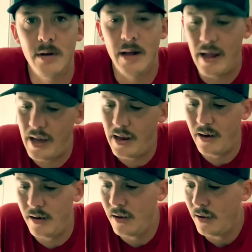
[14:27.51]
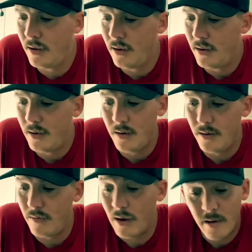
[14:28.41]
And
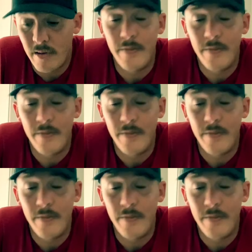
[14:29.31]
like I said,